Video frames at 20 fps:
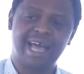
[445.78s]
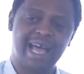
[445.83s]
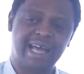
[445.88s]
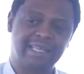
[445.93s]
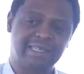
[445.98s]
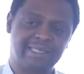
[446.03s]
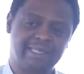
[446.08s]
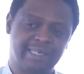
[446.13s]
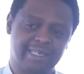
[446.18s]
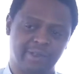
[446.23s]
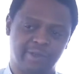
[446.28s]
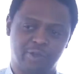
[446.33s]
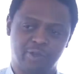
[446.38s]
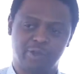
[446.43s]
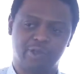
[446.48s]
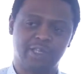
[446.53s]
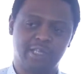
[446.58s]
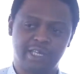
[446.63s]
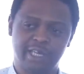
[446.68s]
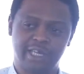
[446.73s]
access to
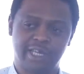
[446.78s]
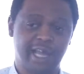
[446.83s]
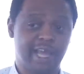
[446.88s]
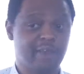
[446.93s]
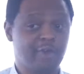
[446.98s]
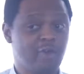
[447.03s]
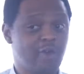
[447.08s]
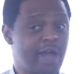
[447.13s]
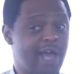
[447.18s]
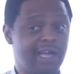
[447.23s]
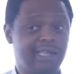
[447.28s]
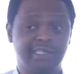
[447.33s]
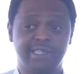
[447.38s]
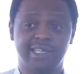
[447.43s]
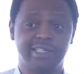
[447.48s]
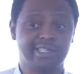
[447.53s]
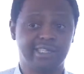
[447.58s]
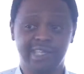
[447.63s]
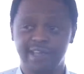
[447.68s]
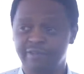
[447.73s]
the king. And you know,
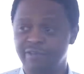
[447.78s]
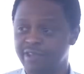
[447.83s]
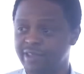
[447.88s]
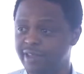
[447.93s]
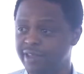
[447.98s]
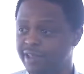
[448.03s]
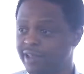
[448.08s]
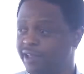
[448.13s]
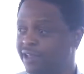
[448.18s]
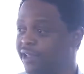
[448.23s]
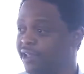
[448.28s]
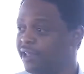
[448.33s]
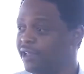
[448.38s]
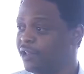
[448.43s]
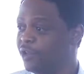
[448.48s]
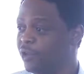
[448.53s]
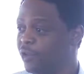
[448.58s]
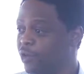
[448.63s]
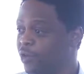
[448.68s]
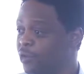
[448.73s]
access is everything.
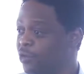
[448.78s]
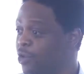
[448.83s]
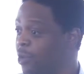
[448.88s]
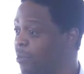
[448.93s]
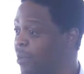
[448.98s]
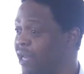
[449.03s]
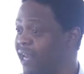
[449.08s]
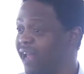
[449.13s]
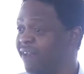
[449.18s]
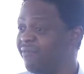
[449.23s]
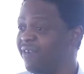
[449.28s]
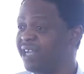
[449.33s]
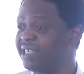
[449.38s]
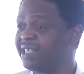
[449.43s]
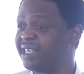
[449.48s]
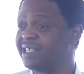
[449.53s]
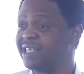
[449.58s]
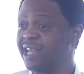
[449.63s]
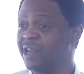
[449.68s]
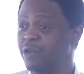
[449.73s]
You know, normally
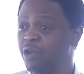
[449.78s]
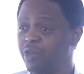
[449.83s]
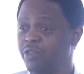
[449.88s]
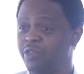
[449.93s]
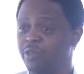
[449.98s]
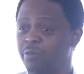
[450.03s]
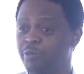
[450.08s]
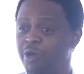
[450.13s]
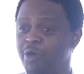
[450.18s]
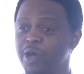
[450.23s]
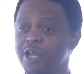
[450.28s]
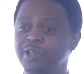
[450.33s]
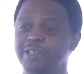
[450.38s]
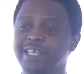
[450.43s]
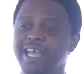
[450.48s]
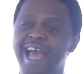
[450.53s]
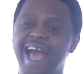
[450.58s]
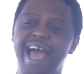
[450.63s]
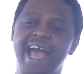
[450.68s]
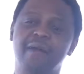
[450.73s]
advisors are nothing. But when you
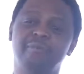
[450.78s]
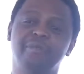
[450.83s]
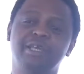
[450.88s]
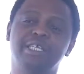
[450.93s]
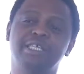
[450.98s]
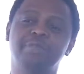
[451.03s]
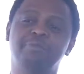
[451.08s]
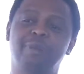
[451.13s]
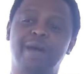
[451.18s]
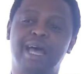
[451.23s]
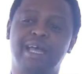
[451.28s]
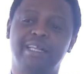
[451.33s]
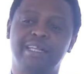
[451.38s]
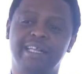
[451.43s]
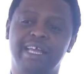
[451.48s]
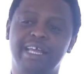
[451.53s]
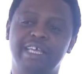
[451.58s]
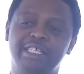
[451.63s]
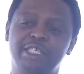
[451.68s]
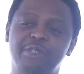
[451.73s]
say, I am a SPAD,
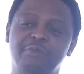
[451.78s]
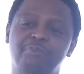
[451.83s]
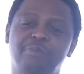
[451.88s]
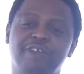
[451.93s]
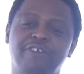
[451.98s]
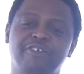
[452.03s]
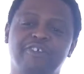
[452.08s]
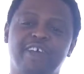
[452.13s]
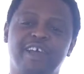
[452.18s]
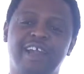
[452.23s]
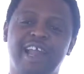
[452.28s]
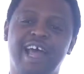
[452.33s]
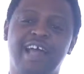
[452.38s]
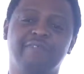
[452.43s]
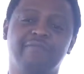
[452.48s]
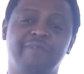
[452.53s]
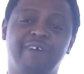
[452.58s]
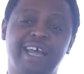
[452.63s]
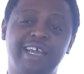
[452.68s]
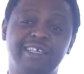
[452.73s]
a special
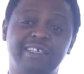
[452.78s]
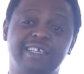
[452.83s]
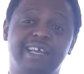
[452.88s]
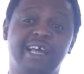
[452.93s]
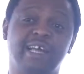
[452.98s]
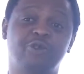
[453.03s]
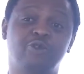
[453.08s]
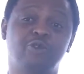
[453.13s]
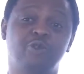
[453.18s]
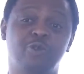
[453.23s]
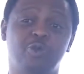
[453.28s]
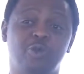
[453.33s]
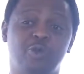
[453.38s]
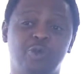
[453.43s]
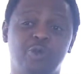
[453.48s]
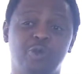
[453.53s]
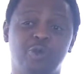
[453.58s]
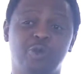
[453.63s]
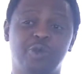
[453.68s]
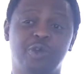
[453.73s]
advisor
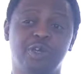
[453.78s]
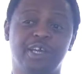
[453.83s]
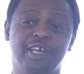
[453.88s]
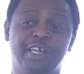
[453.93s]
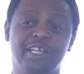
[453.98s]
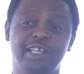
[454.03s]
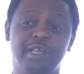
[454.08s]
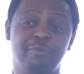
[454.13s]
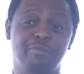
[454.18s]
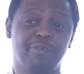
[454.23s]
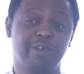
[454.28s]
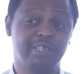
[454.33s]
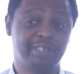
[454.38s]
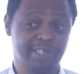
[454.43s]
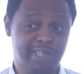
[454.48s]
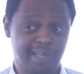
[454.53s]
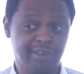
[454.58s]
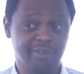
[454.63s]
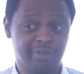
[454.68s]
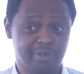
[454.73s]
to the
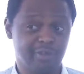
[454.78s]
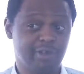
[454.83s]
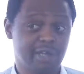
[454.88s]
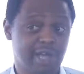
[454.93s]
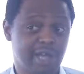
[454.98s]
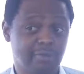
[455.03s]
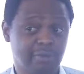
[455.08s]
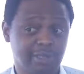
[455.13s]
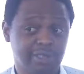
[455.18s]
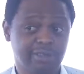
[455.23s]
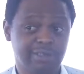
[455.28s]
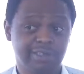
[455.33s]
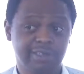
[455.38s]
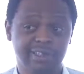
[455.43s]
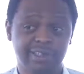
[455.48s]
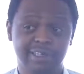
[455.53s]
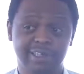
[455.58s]
president, you know what that means?